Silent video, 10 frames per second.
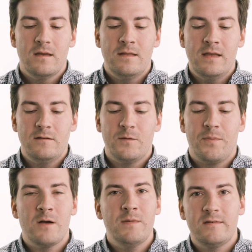And then
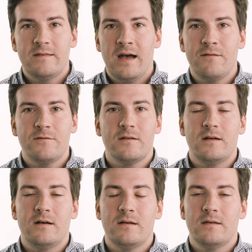department staff,
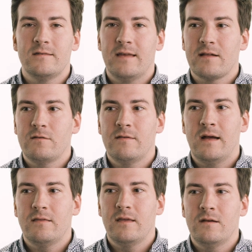exactly
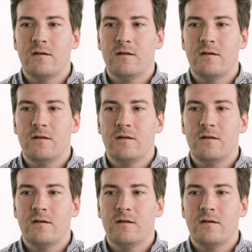that. They